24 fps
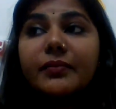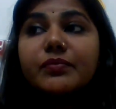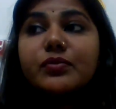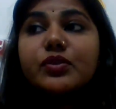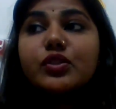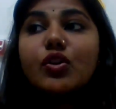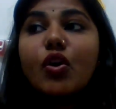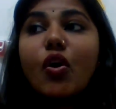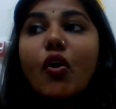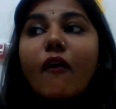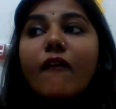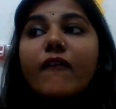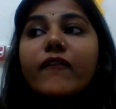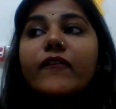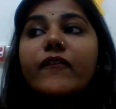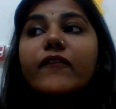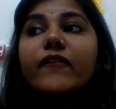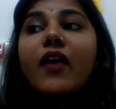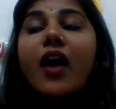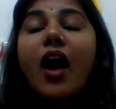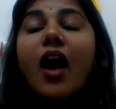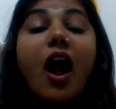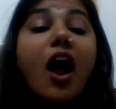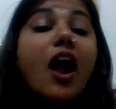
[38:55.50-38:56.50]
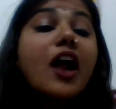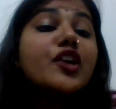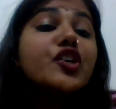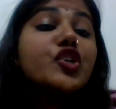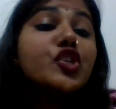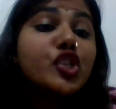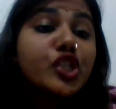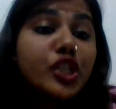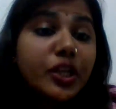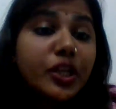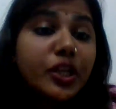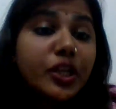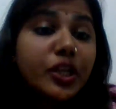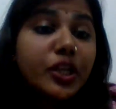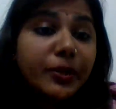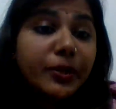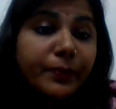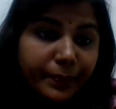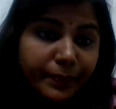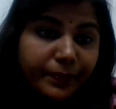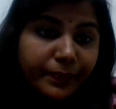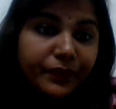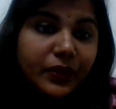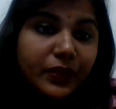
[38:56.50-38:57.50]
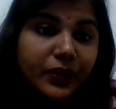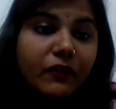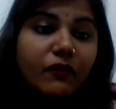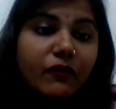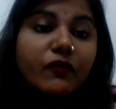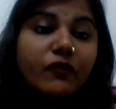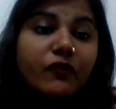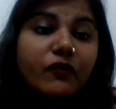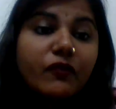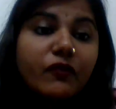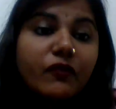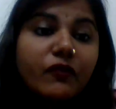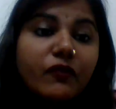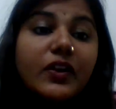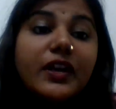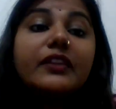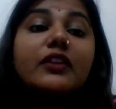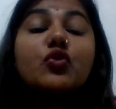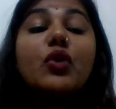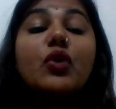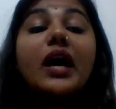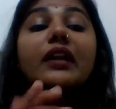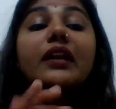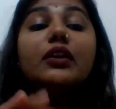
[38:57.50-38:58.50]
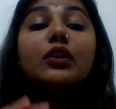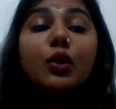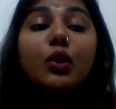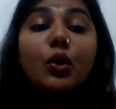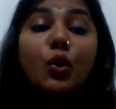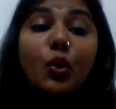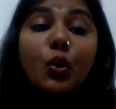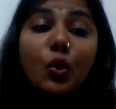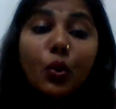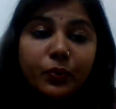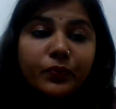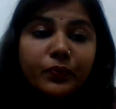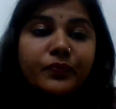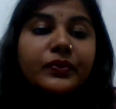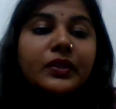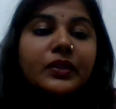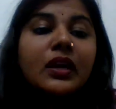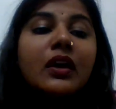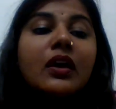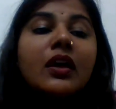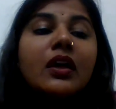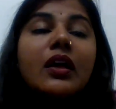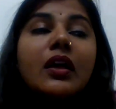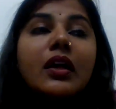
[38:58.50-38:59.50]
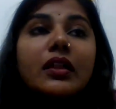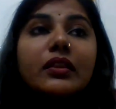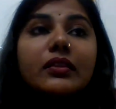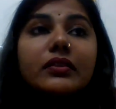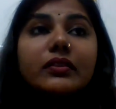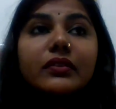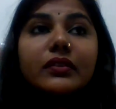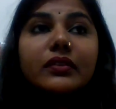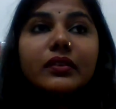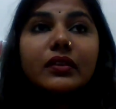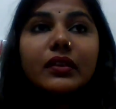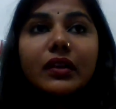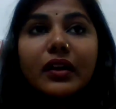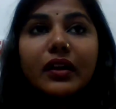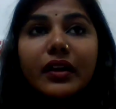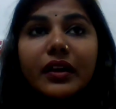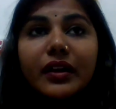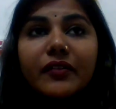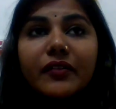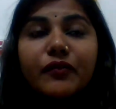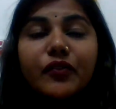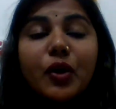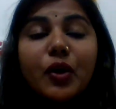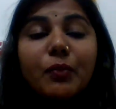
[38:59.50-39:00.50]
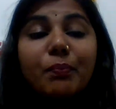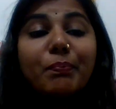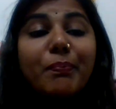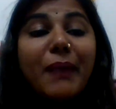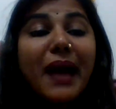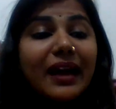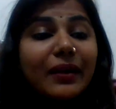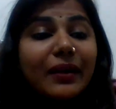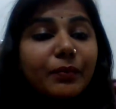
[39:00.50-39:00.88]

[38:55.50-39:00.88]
times of hardship, when you are low, if your